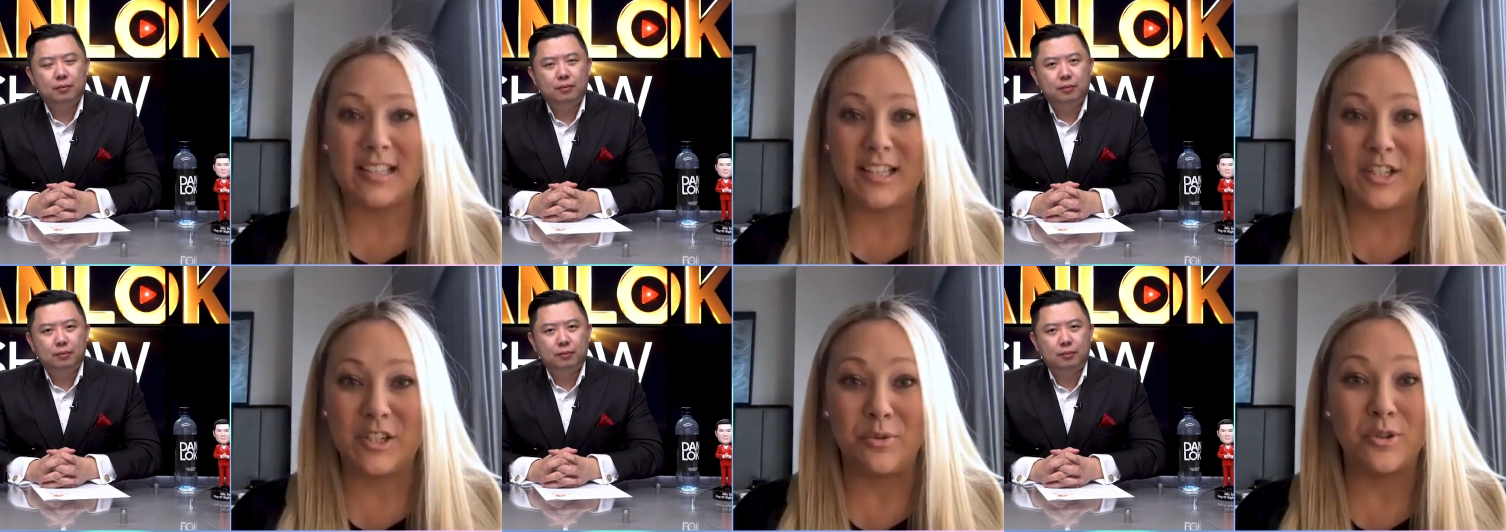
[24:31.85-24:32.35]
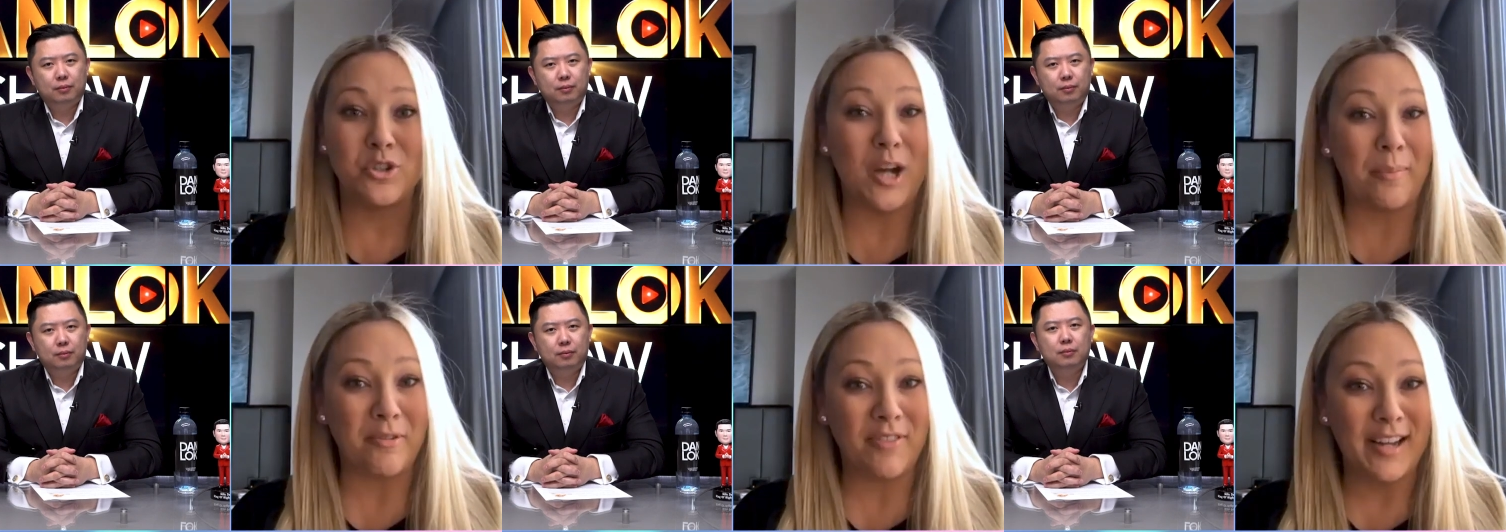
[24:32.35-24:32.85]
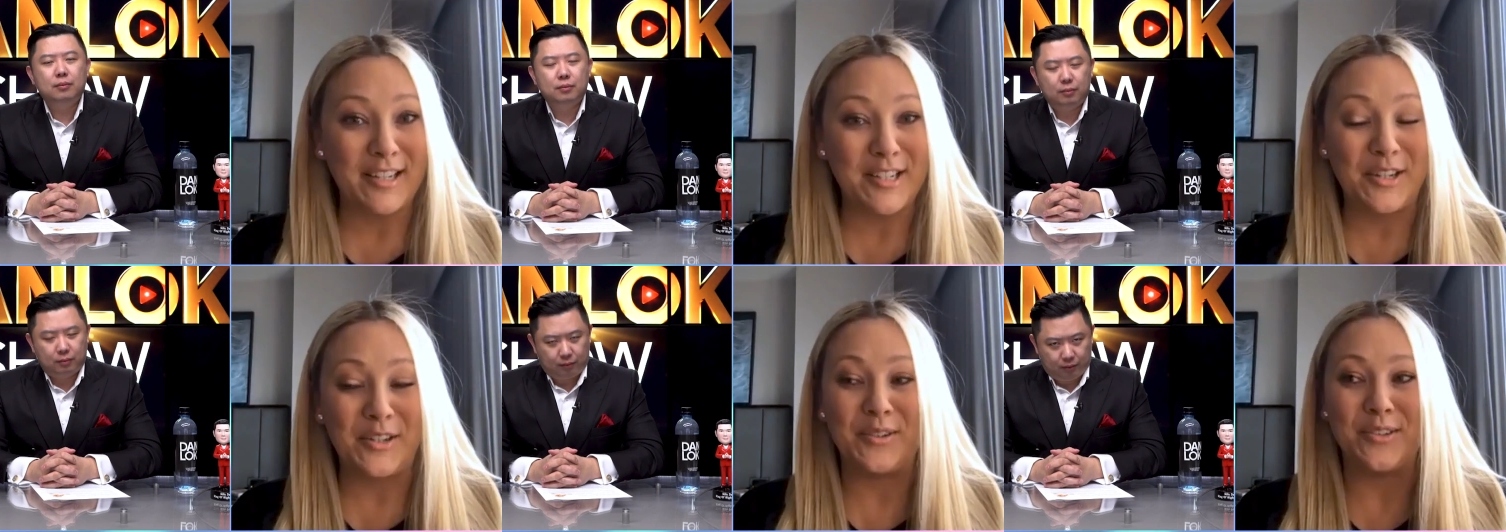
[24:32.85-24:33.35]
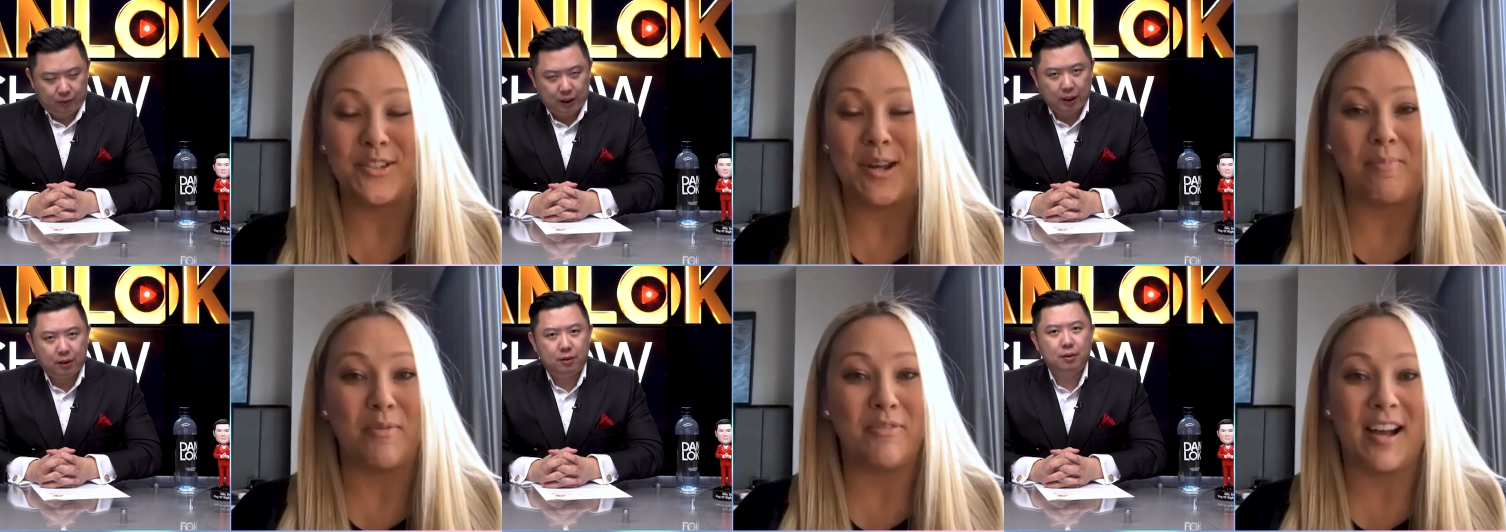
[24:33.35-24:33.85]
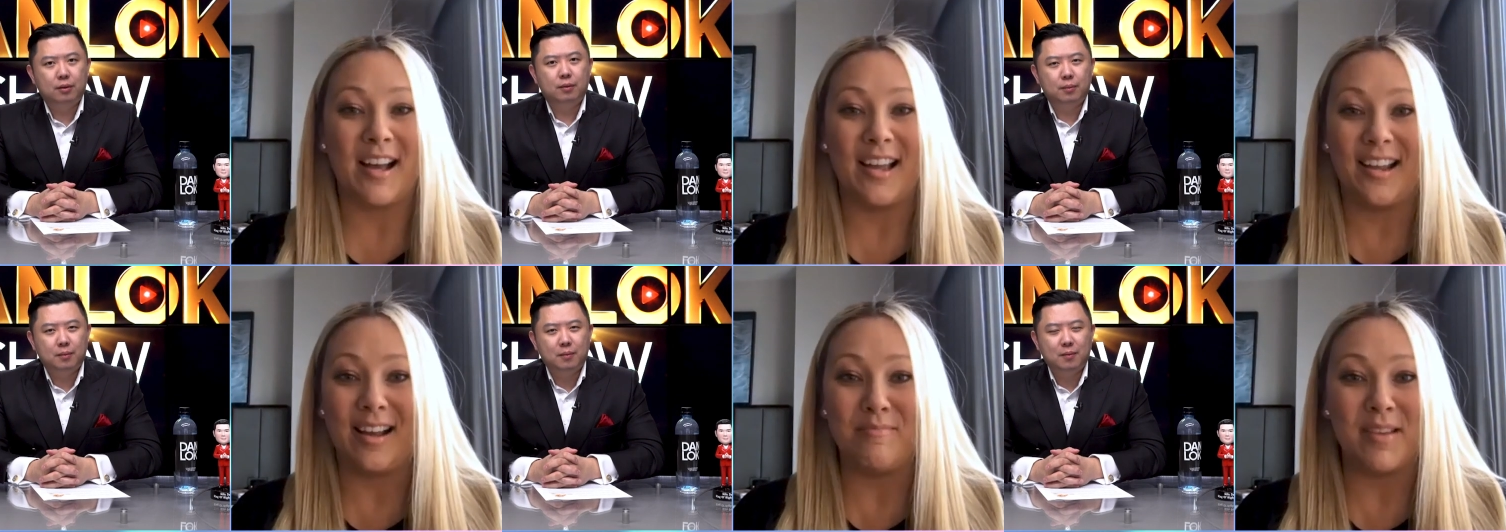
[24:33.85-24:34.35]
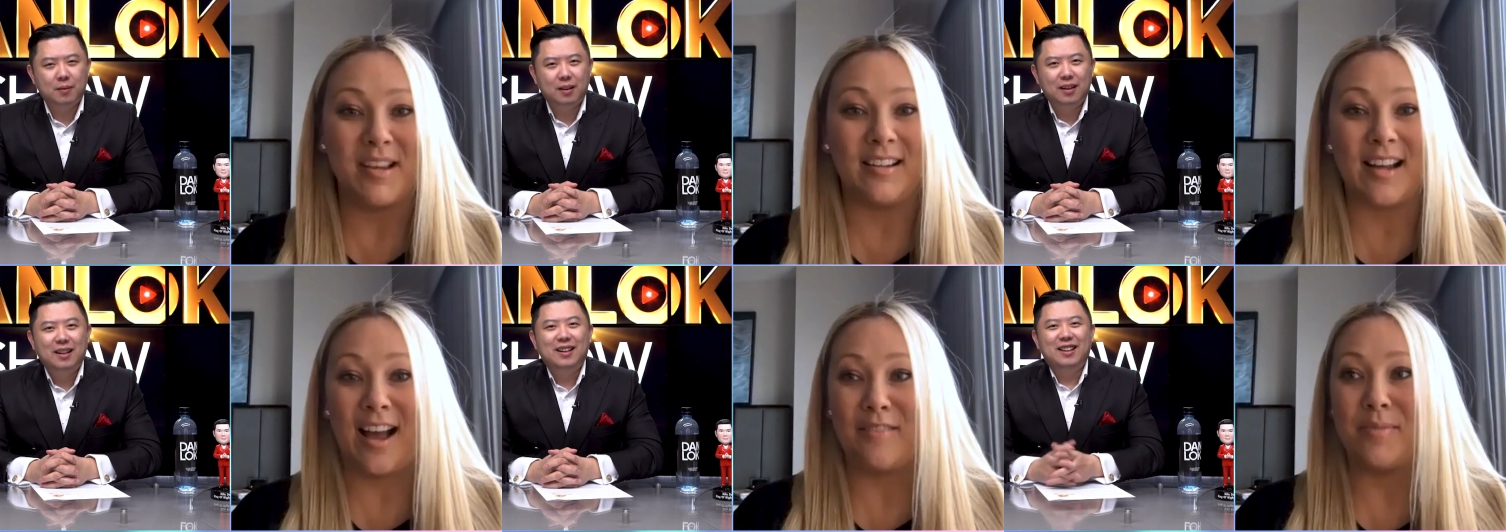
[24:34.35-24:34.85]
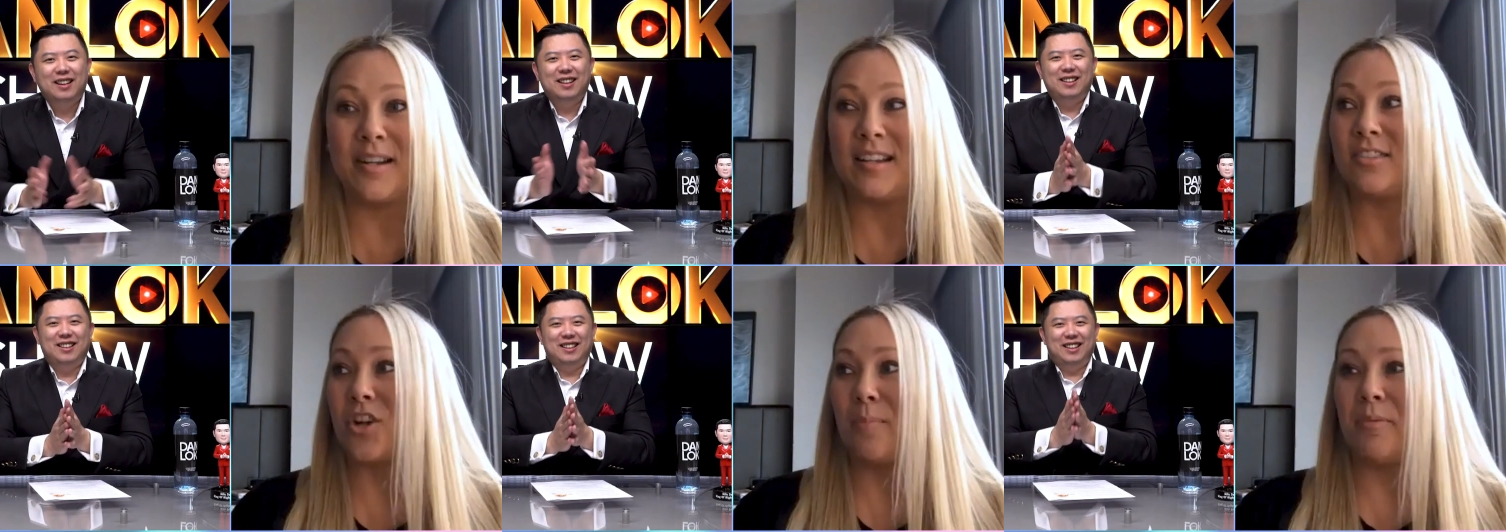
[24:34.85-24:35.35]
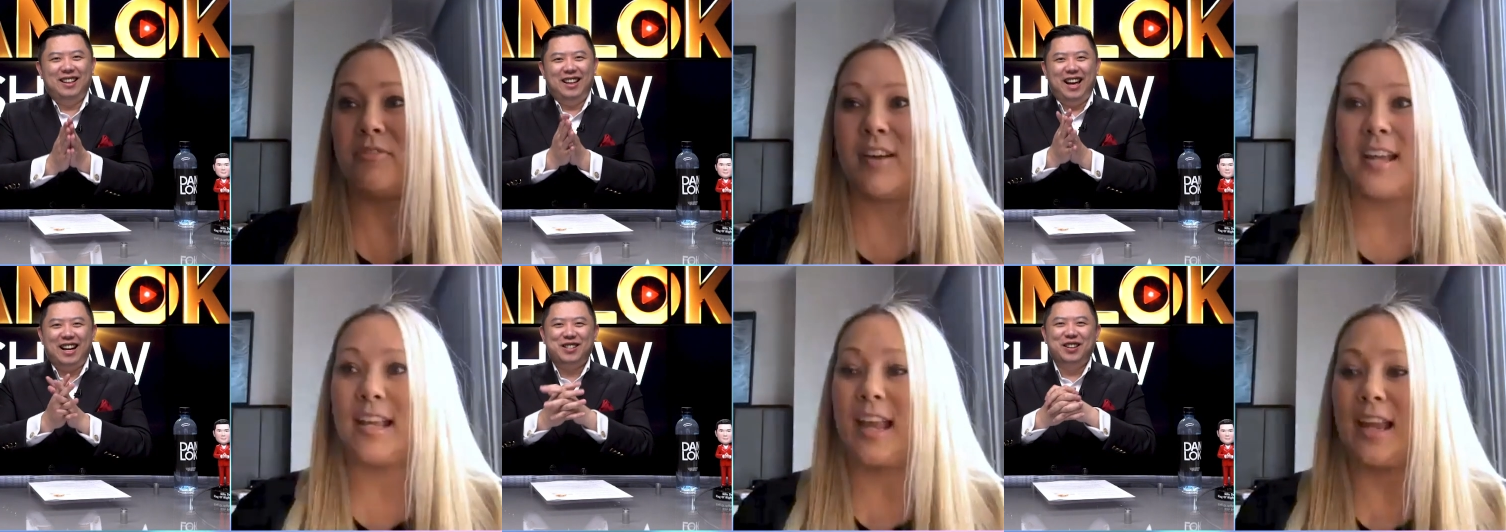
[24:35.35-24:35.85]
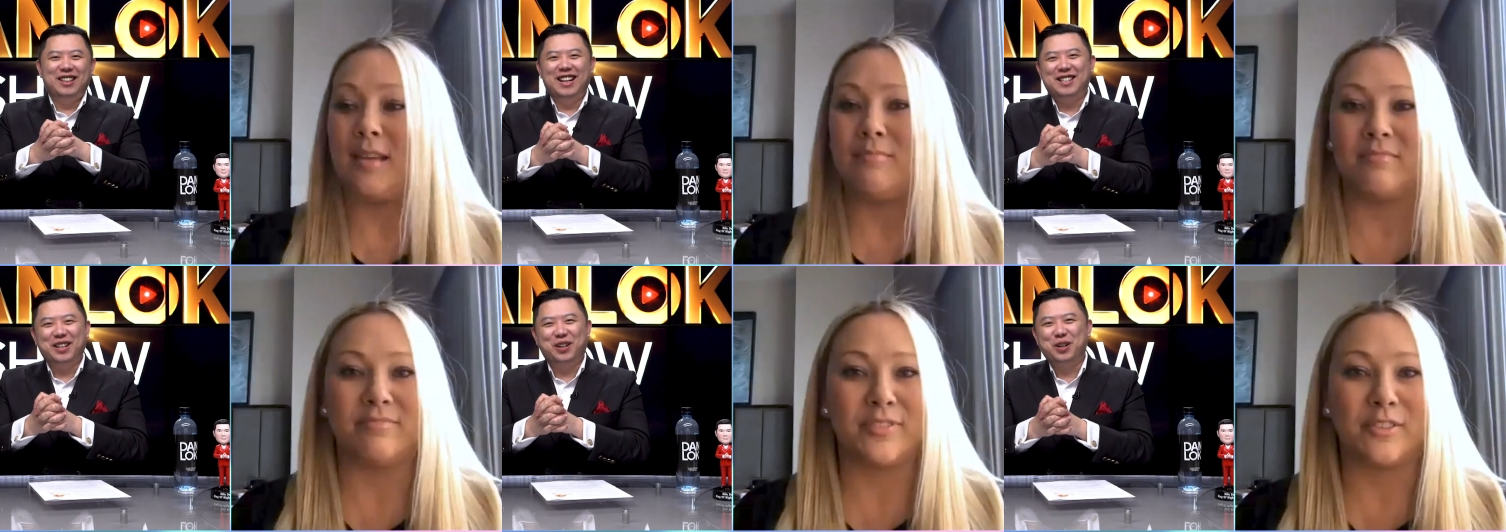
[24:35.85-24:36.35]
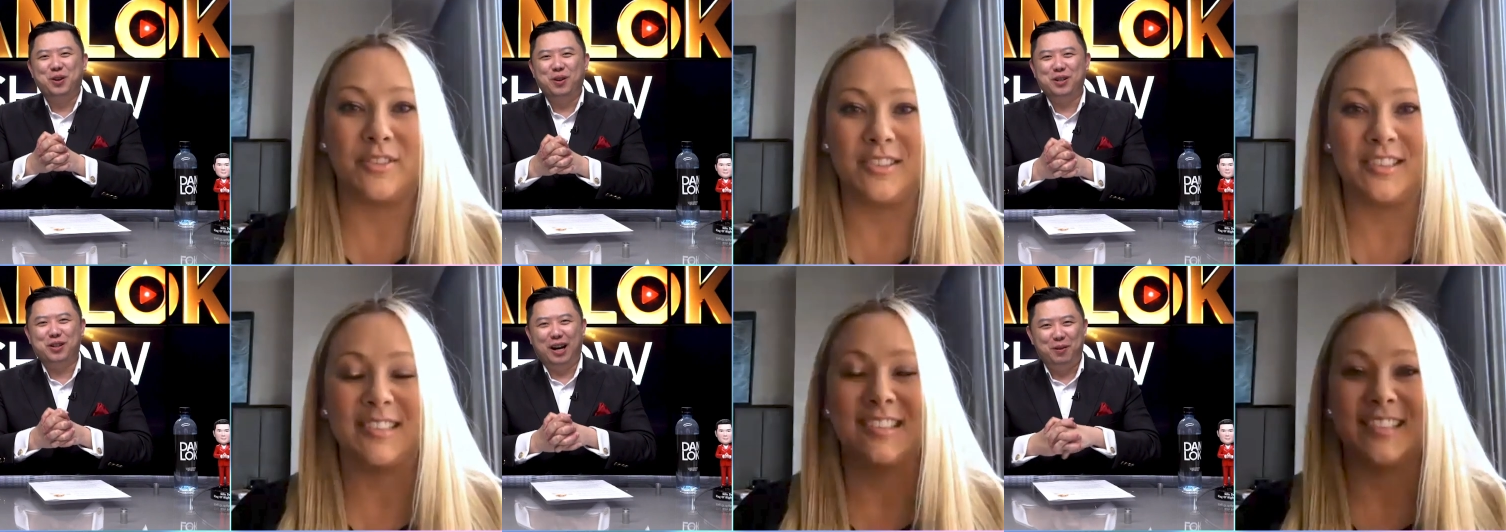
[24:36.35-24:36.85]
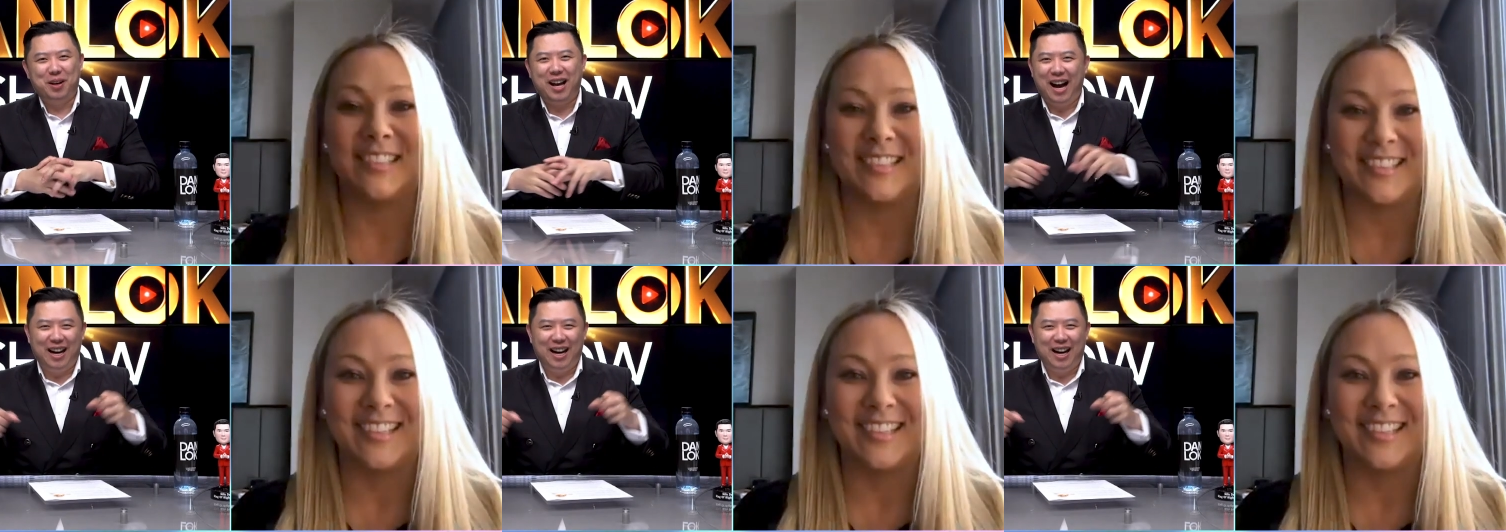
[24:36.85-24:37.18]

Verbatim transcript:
Speaker 1: do Shopify too. Shopify. Yes. I mean, I've been in Shopify
Speaker 2: game. Actually, that's a good question. I want to